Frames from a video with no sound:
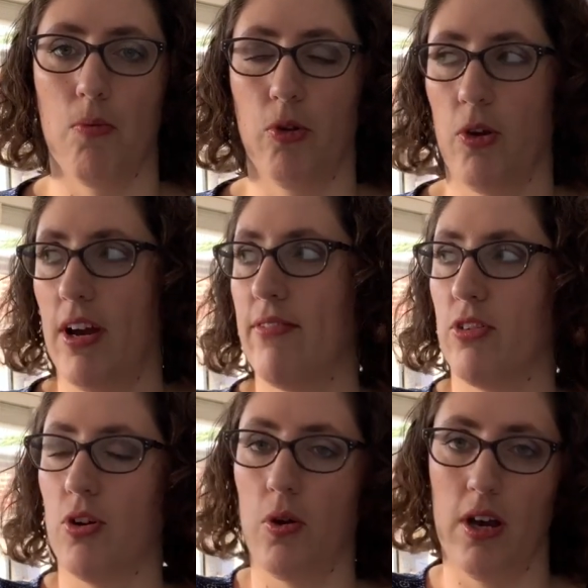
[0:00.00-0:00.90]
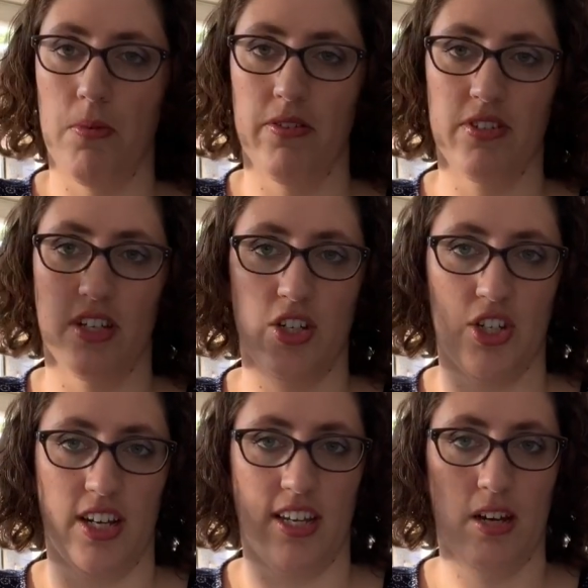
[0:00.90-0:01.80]
Although I have got quite a bit of
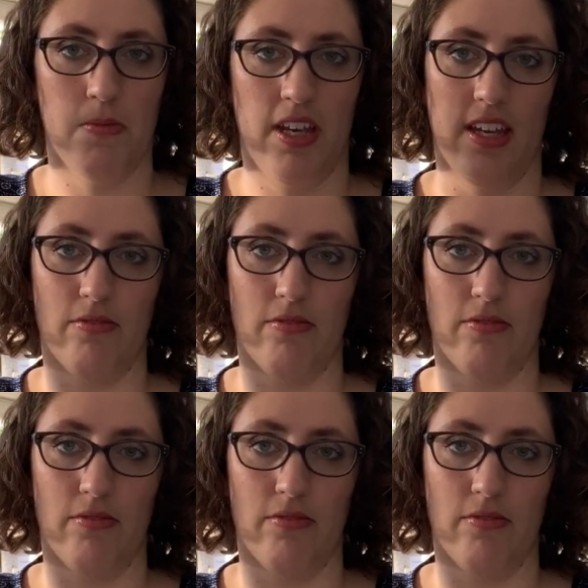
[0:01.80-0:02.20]
sunshine coming